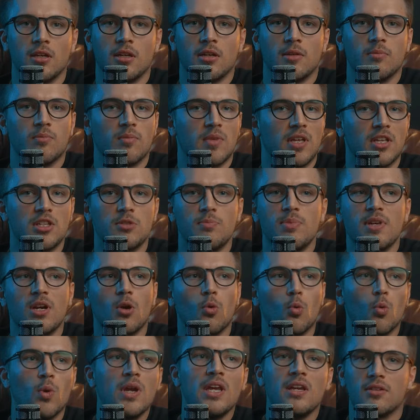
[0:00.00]
it's been a
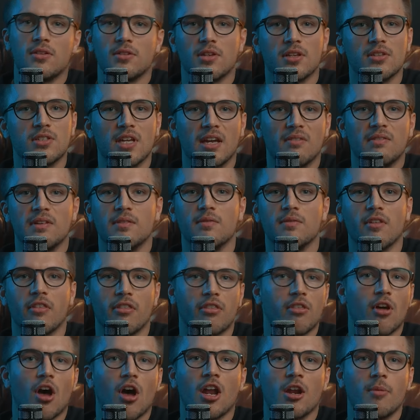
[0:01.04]
week since I've even
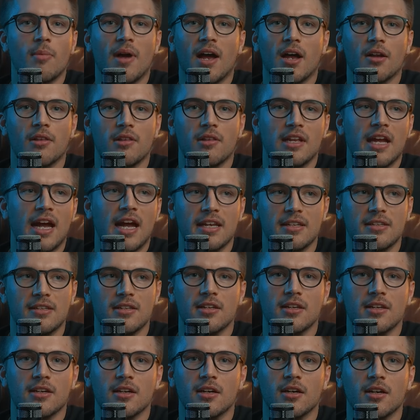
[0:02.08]
thought about the
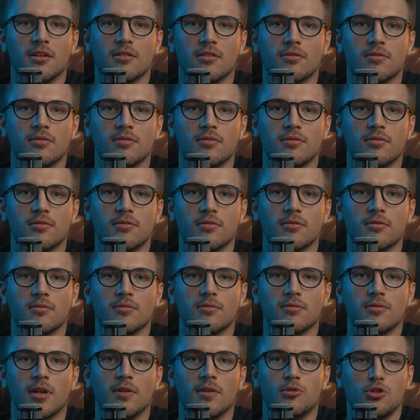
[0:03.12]
idea of
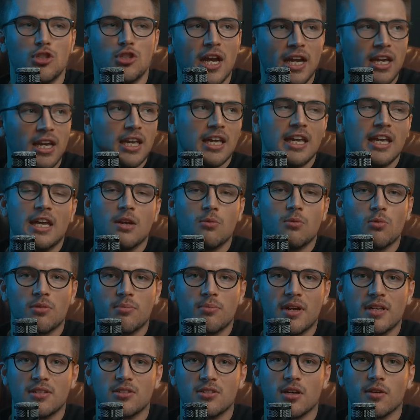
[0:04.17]
of checking in with
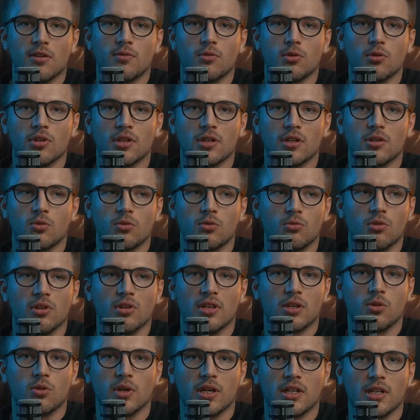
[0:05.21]
myself really really
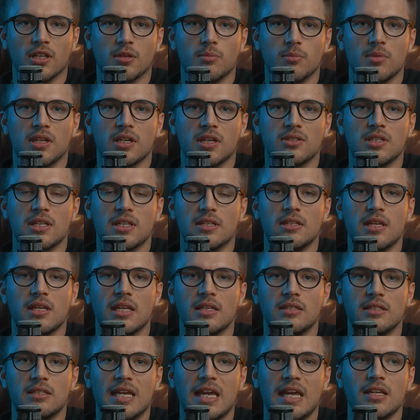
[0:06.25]
quickly mm-hmm. because it it
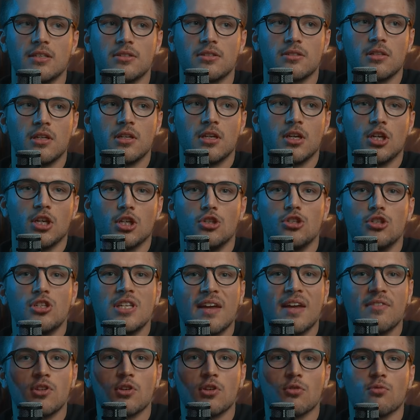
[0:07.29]
takes you just
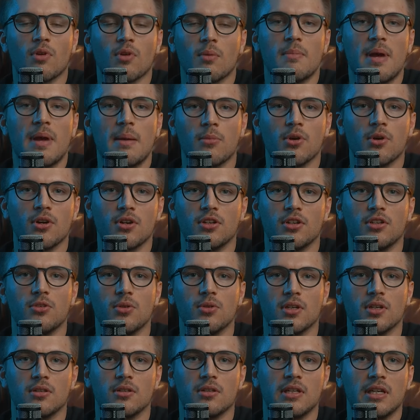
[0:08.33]
have to remember to do it.
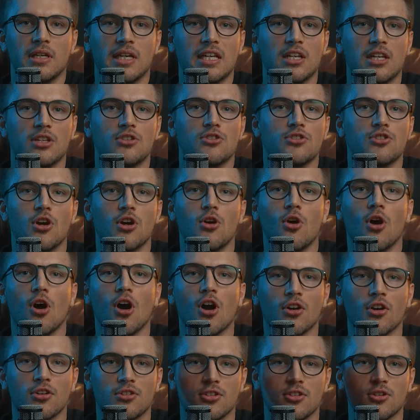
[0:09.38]
And it's so
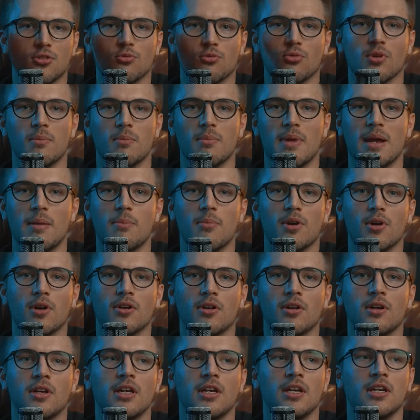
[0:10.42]
hard to right. remember
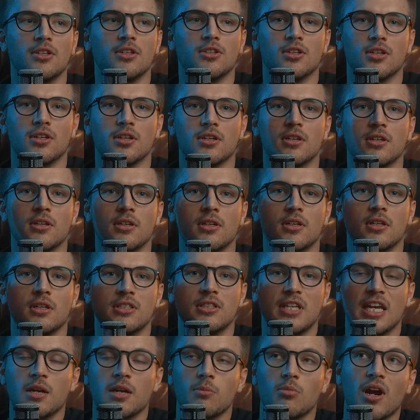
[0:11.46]
to
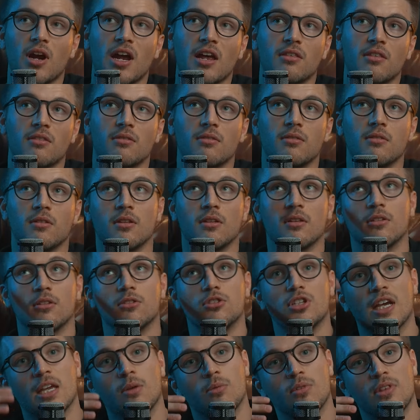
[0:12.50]
take a breath,
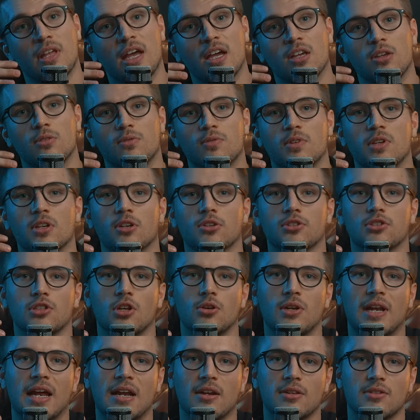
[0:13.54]
check in with how you feel, slow
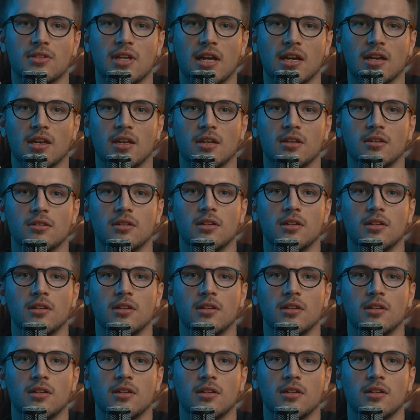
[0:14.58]
down a second,